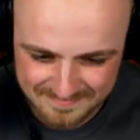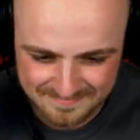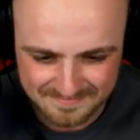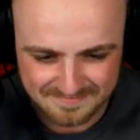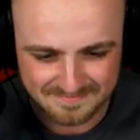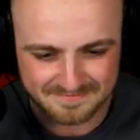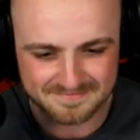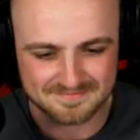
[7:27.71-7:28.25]

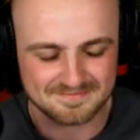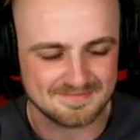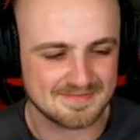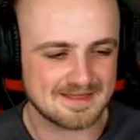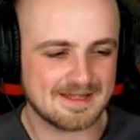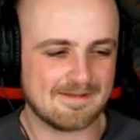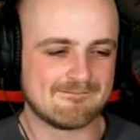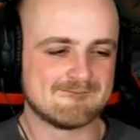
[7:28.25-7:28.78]

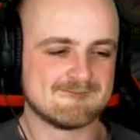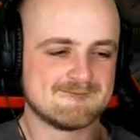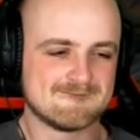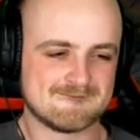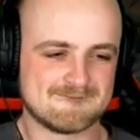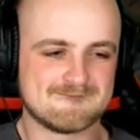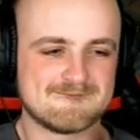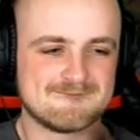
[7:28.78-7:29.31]

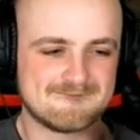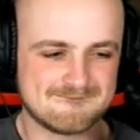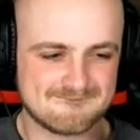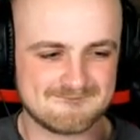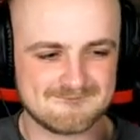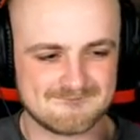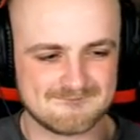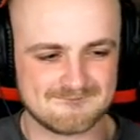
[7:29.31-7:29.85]

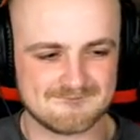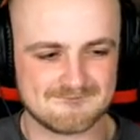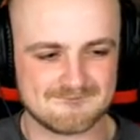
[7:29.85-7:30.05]
Nothing is said.